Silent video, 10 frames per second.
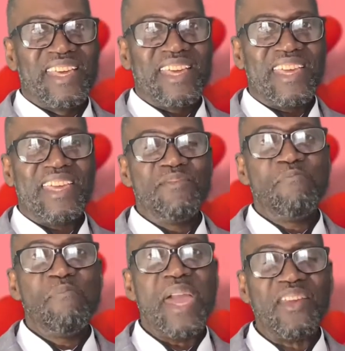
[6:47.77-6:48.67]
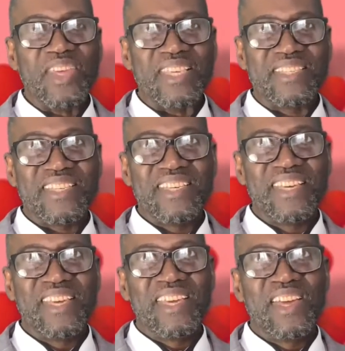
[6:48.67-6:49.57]
In marriage,
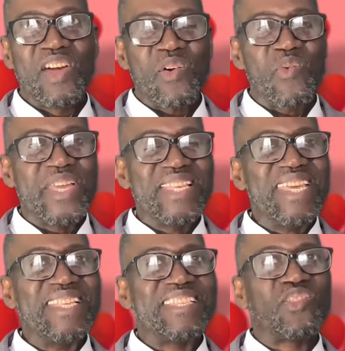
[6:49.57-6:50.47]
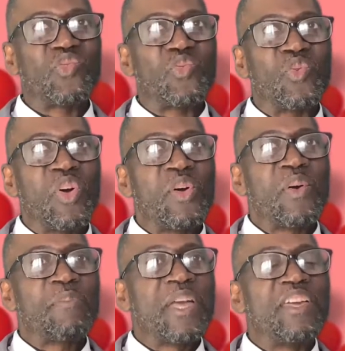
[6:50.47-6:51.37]
we need to
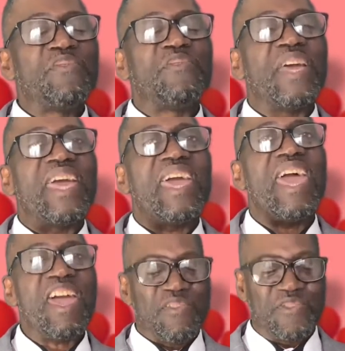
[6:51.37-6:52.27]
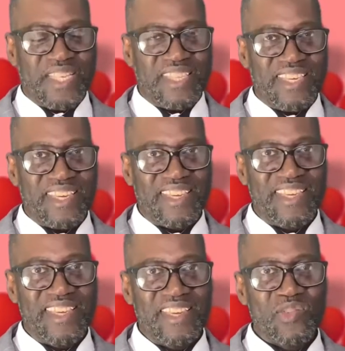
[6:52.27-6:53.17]
give everything.
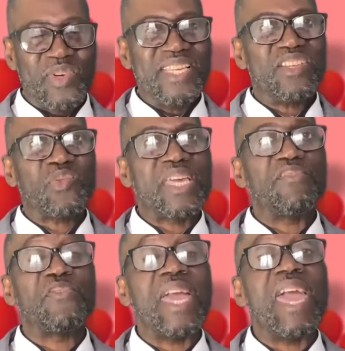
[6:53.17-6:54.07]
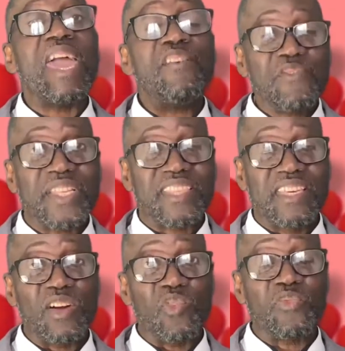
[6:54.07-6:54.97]
We need to give
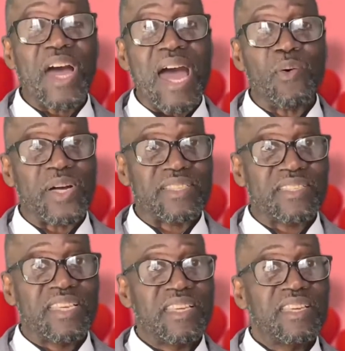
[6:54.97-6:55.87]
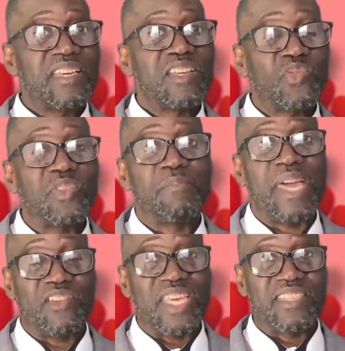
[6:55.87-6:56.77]
everything of ours to the
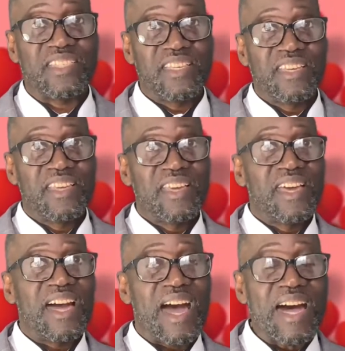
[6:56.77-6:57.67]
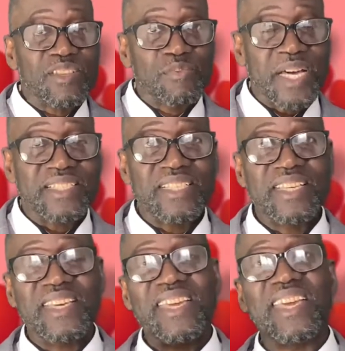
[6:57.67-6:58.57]
marriage. Husband
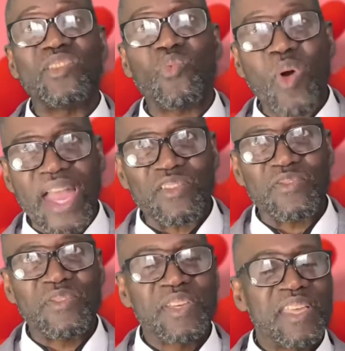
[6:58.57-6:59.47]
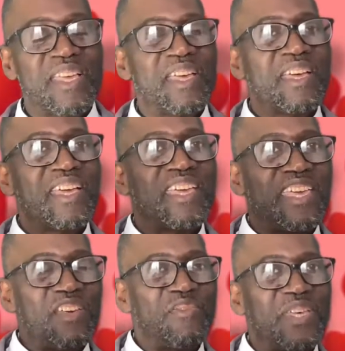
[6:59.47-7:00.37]
and wife,
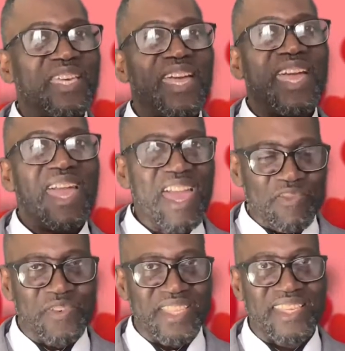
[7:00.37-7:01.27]
giving everything.